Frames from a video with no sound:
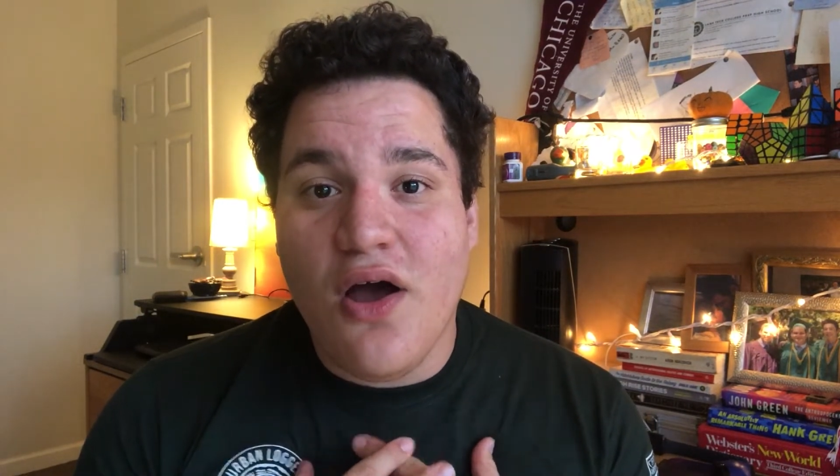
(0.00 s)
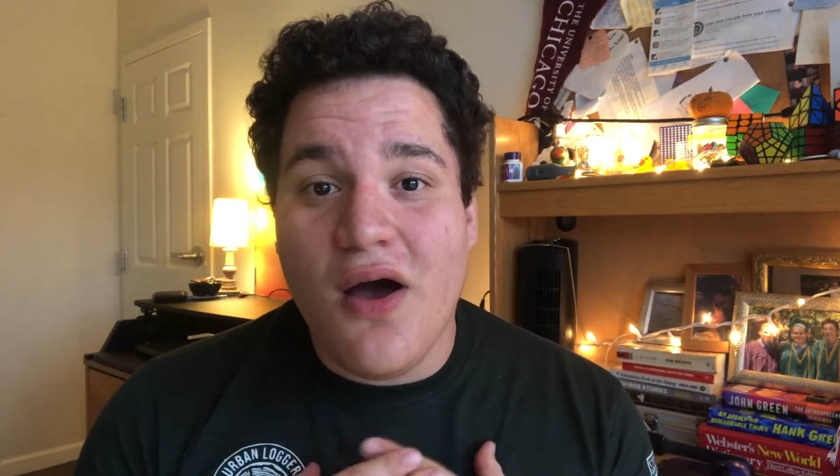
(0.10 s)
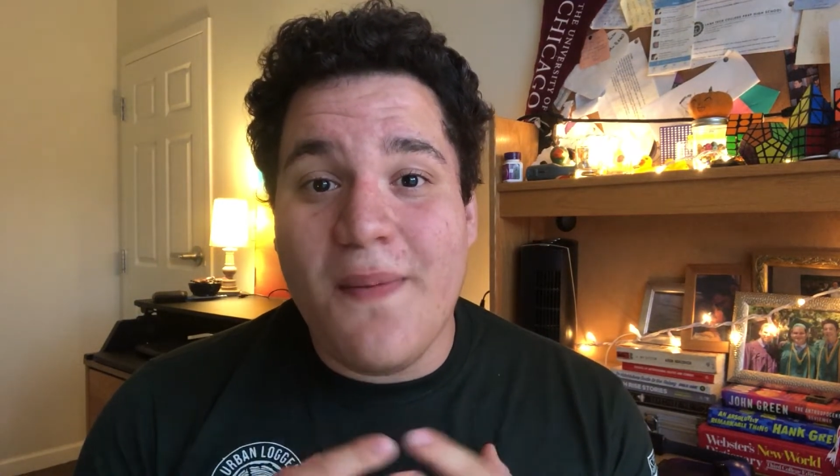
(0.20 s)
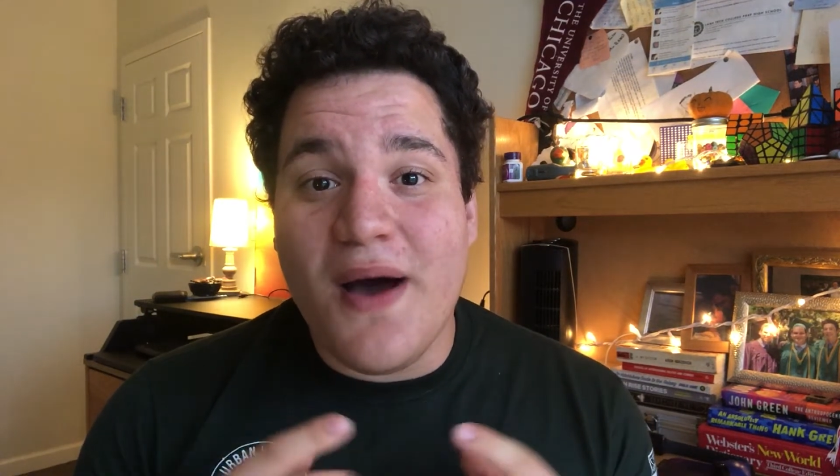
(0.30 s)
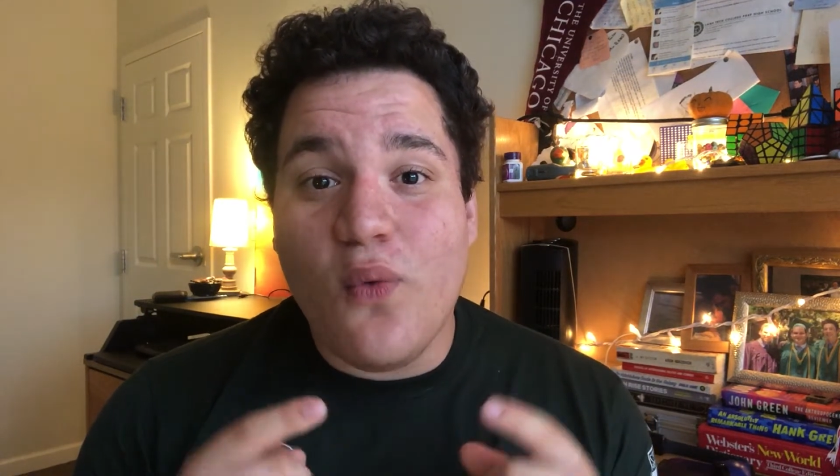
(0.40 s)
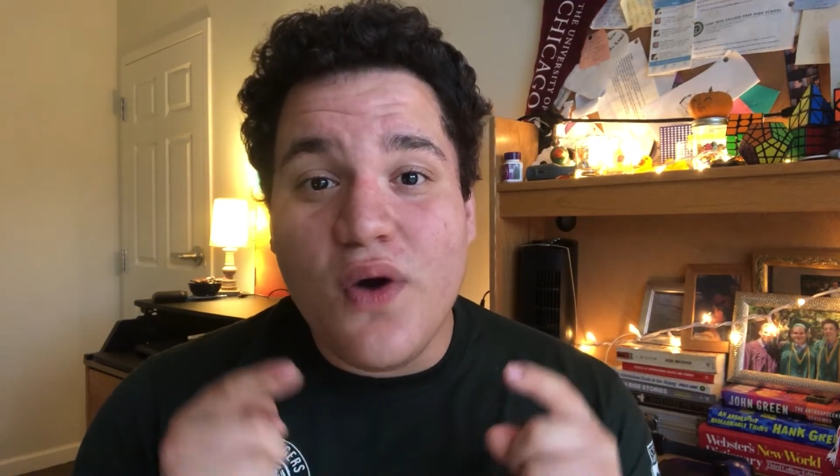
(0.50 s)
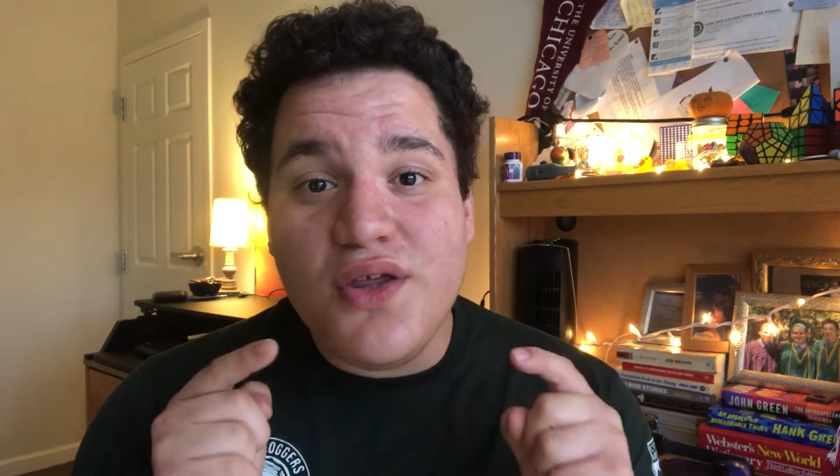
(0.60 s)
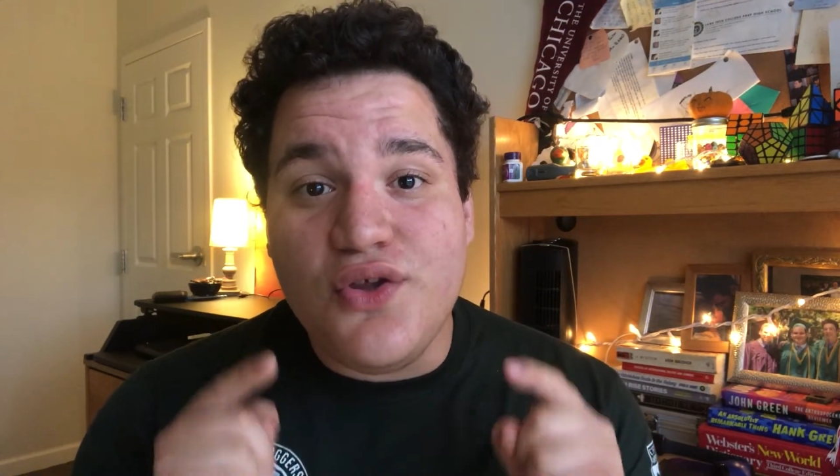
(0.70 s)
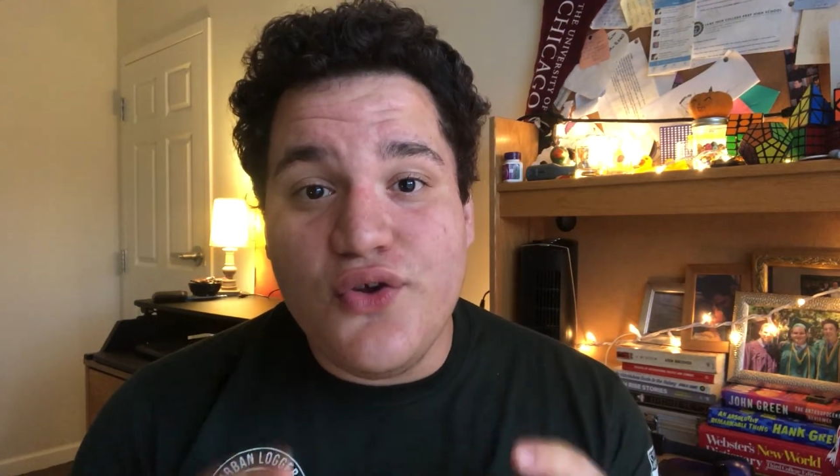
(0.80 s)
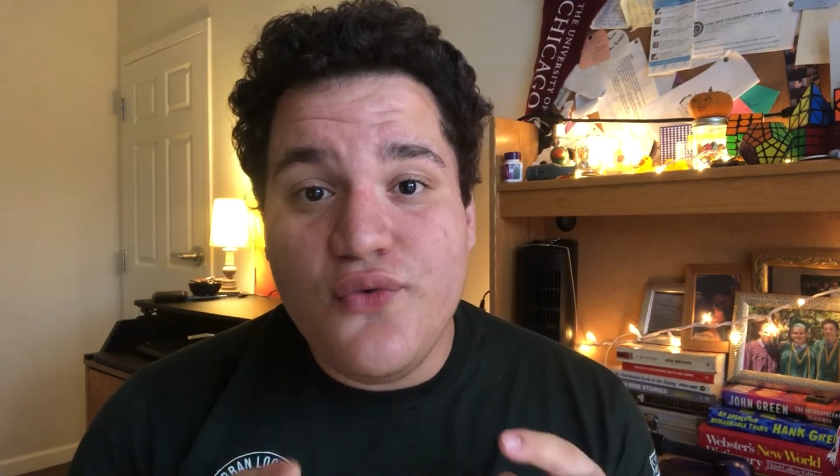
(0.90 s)
about
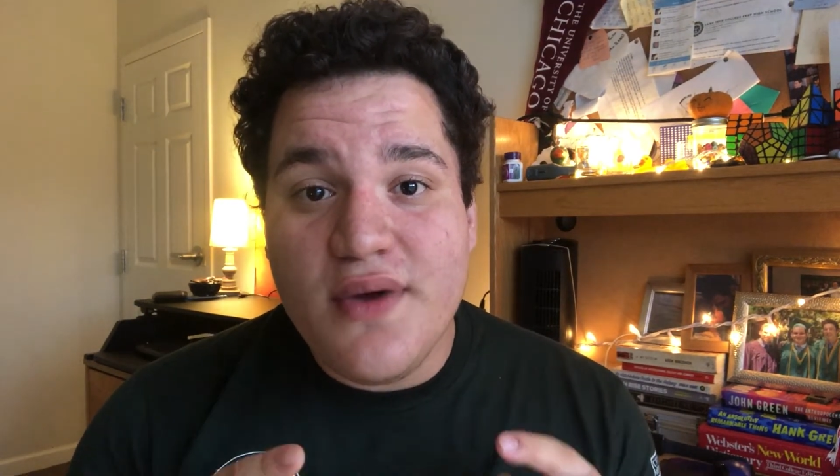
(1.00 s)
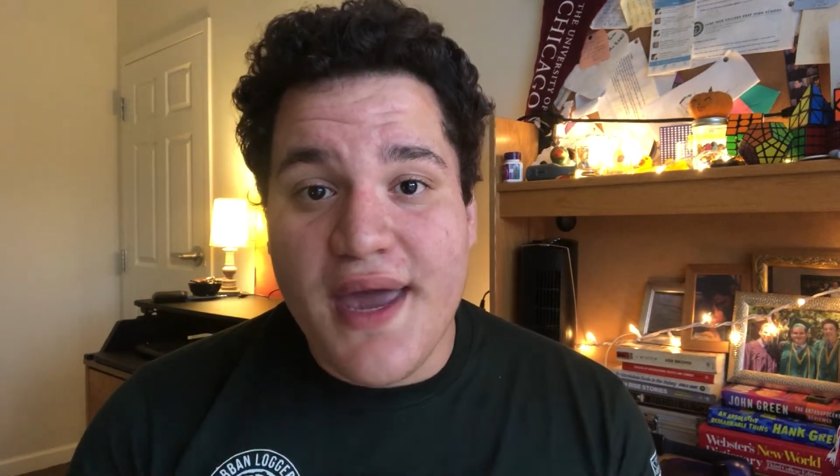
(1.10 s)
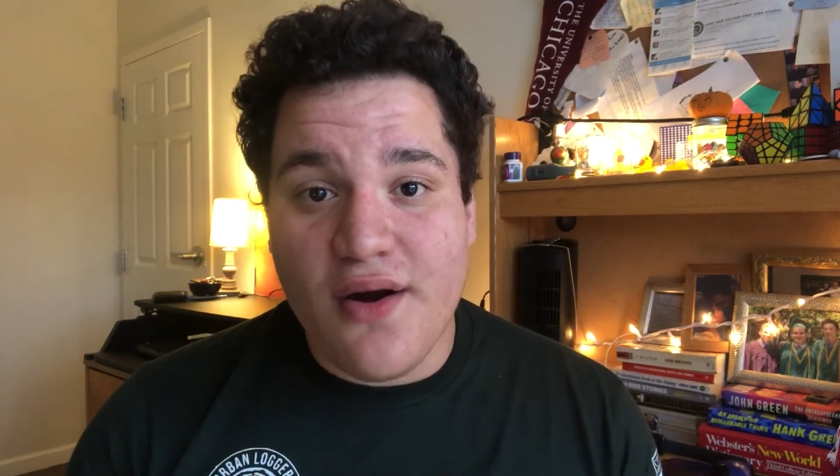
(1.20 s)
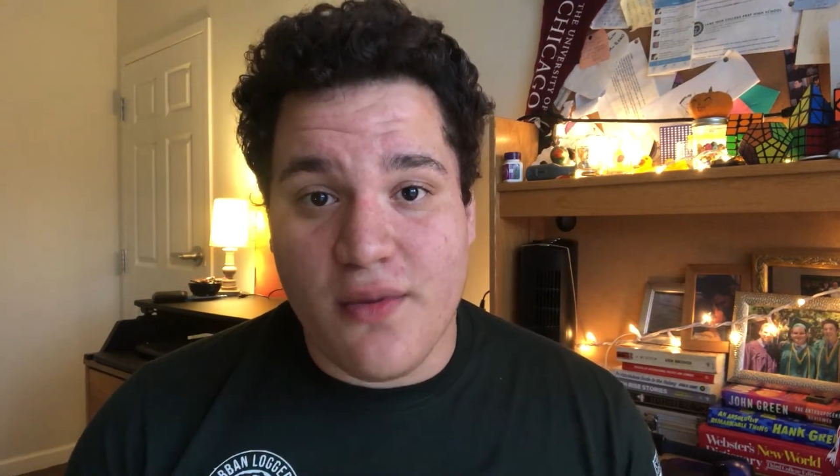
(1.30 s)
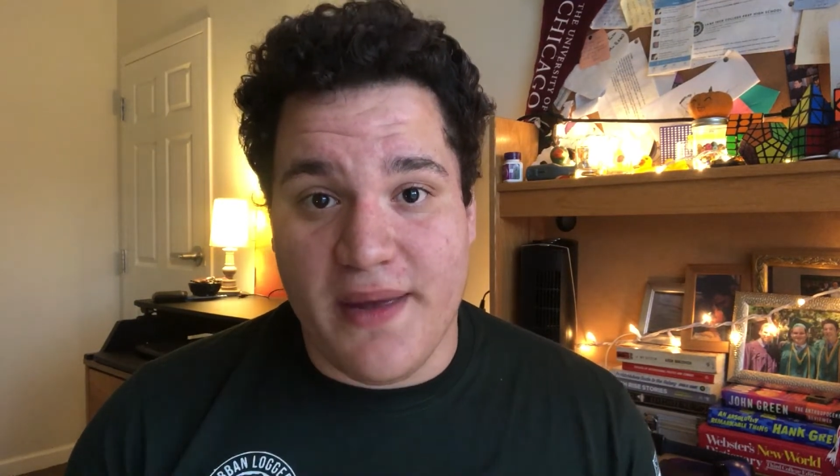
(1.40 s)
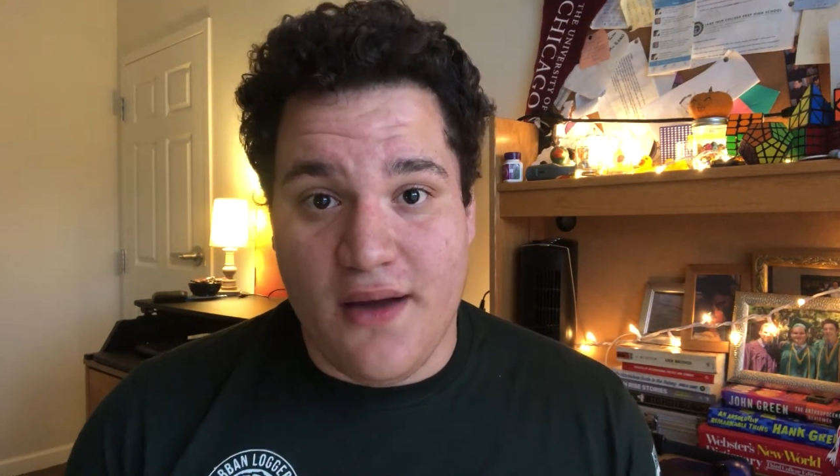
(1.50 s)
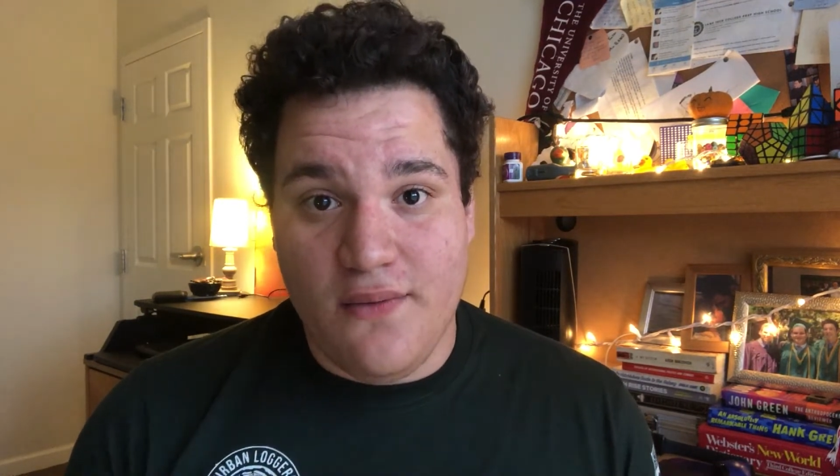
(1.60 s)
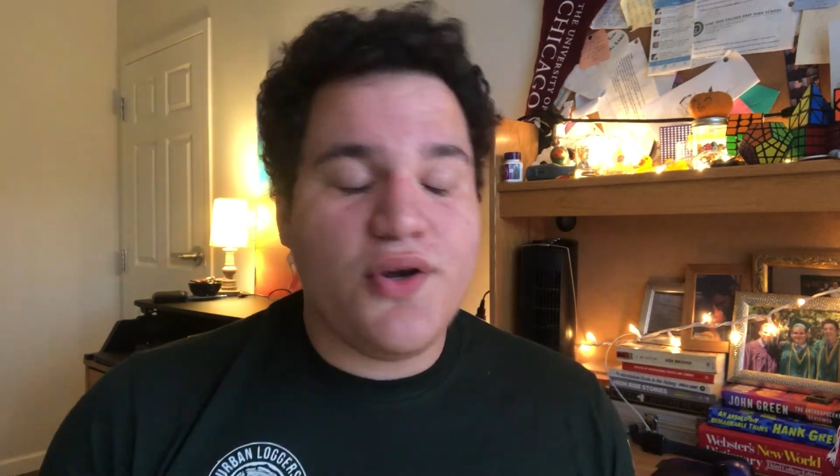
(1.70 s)
what you care about.